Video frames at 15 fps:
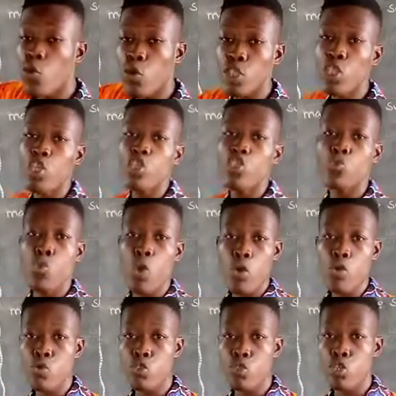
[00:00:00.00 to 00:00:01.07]
what? Square
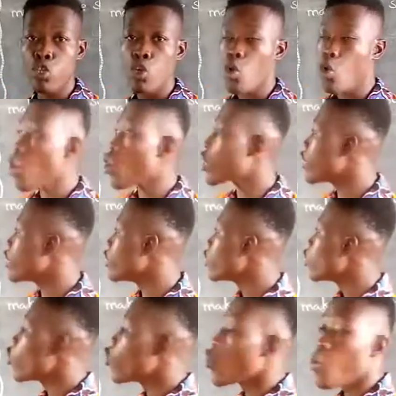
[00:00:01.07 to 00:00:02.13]
roots. Okay.
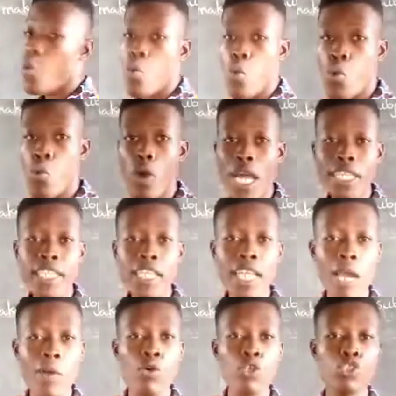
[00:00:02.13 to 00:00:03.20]
One thing
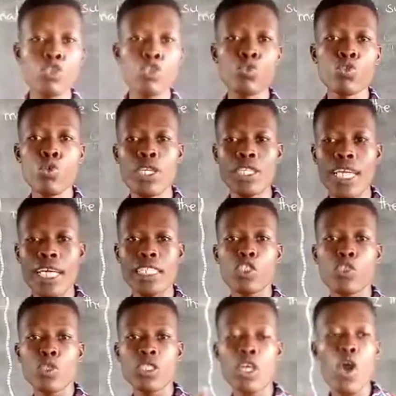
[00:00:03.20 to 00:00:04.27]
I want you to know is that
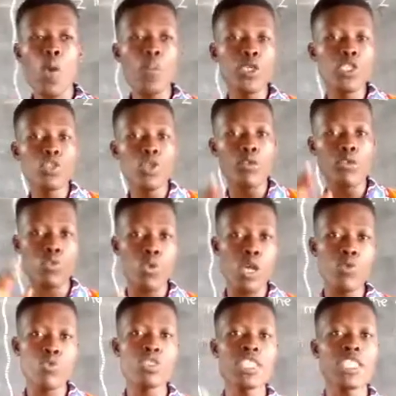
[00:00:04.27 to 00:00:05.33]
the opposite of square
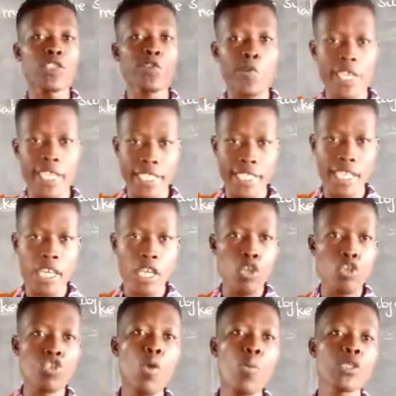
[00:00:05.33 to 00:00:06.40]
root is squared.
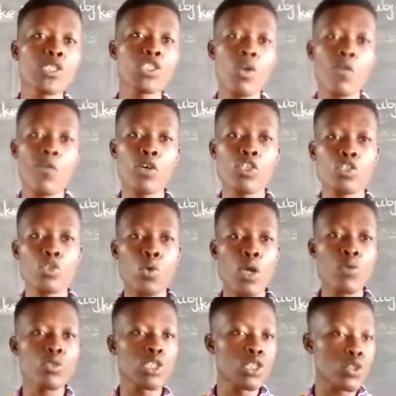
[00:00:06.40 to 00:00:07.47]
The opposite of what? Square
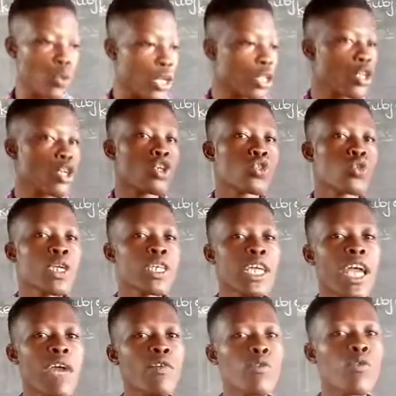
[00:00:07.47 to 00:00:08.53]
root is squared. So in
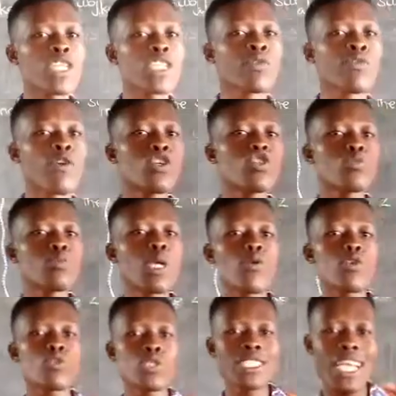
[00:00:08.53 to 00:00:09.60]
every question, for you to be
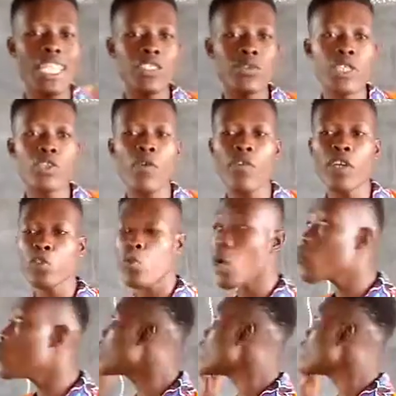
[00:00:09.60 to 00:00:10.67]
able to get rid of a square
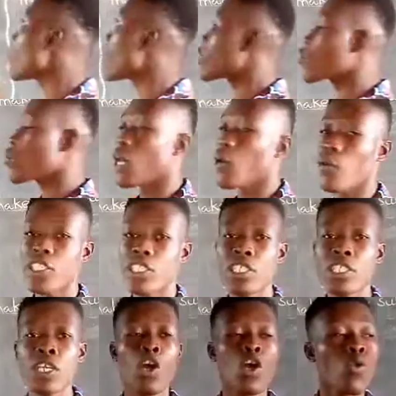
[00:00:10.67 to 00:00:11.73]
root in a particular question,
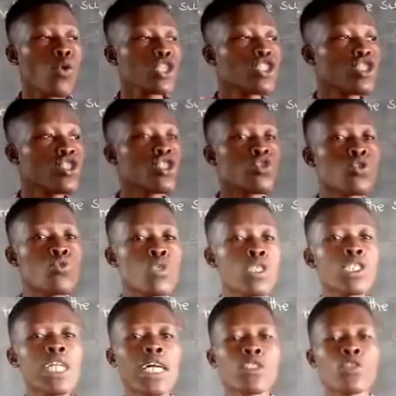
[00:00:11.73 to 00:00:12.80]
what you need to do is
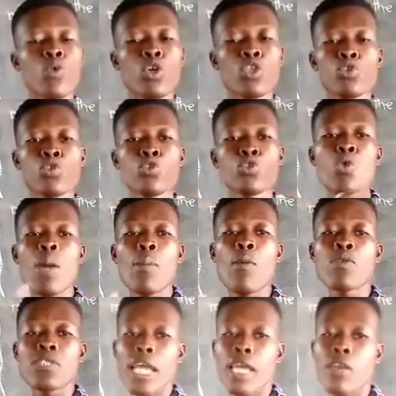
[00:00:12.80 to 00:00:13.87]
that to square
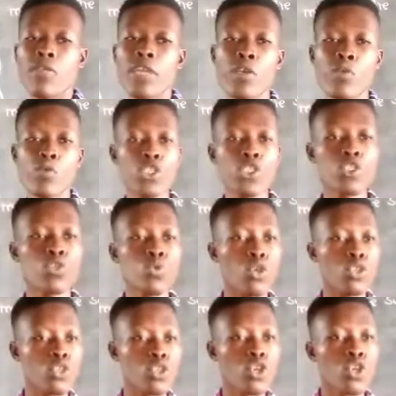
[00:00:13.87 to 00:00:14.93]
both sides of the equation
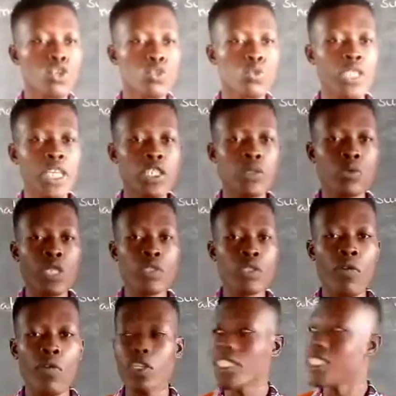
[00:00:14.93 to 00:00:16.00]
to get rid
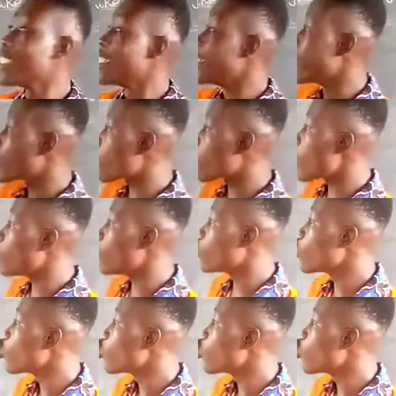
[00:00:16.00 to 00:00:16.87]
of what? The square root.